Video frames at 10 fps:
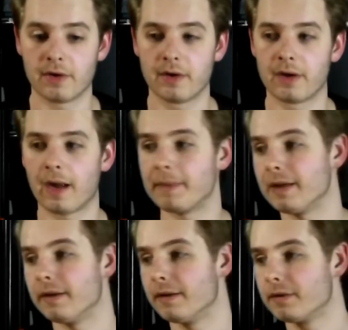
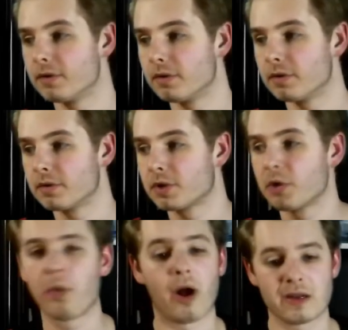2
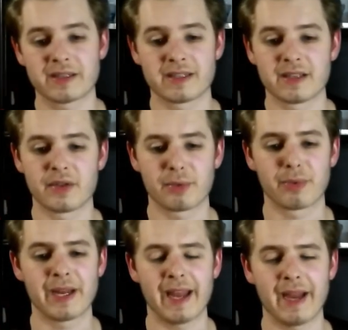losses in 3
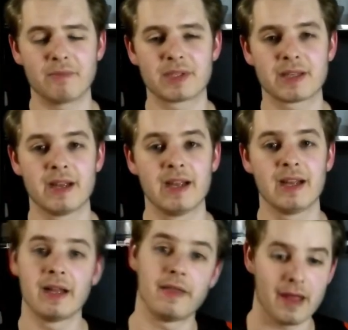games.
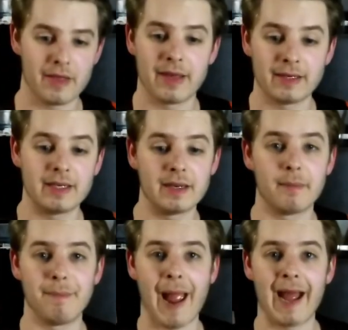They needed a
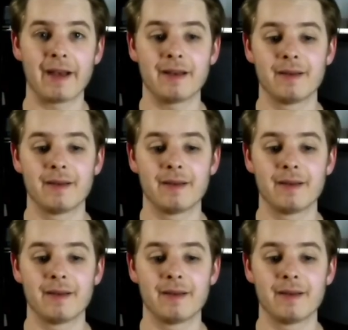bad.